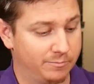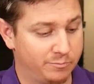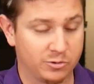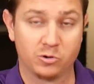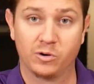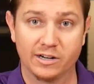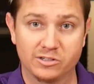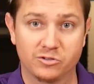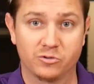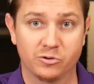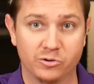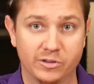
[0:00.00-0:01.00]
progress
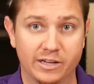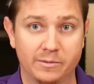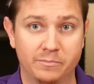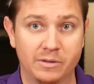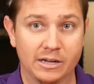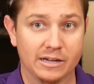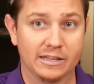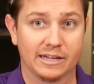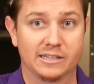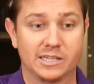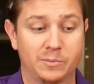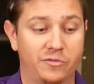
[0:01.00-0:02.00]
through them.
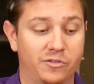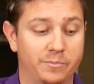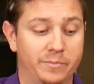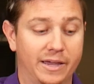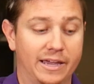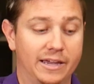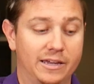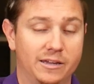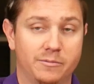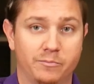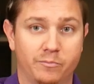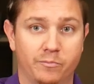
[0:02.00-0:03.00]
Like some of them may
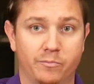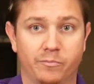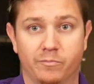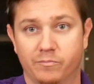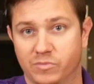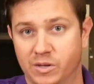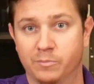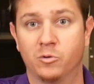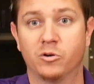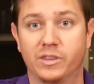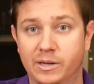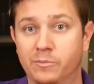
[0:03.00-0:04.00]
the
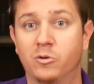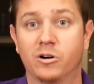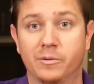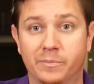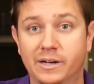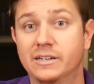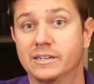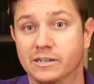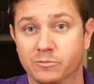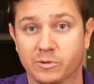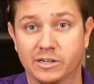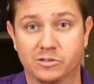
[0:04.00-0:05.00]
more
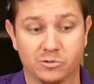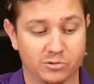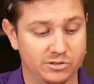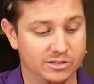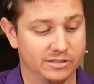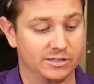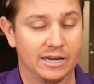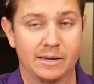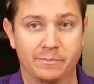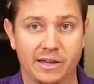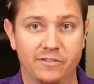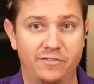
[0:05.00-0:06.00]
abundant resources
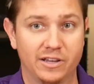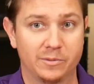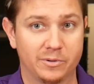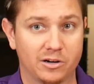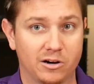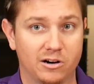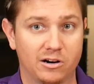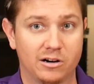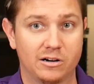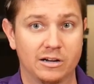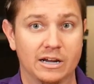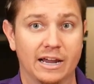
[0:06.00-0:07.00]
may fill up a
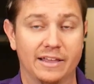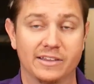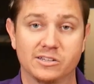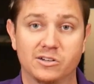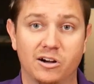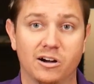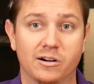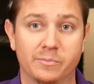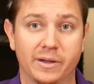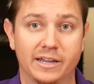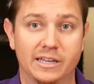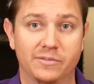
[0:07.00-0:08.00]
card, and this card
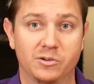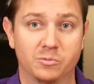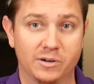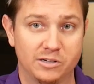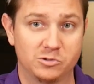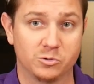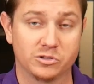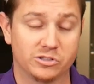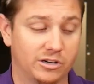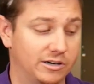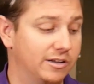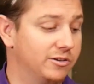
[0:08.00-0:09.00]
may give you resources
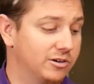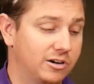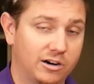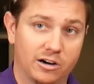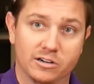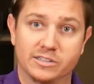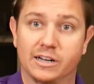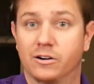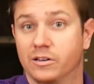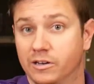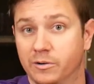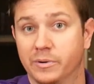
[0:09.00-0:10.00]
on other cards that are
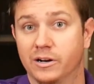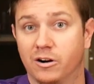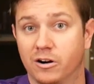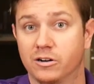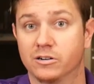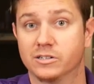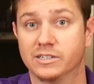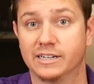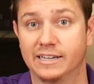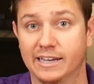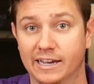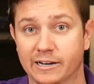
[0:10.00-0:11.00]
a little bit harder to
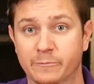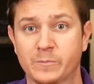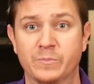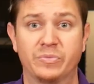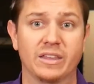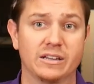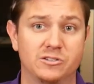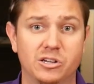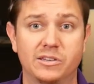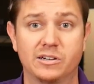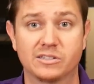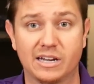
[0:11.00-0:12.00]
get. So
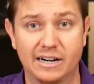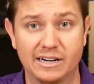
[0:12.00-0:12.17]
there's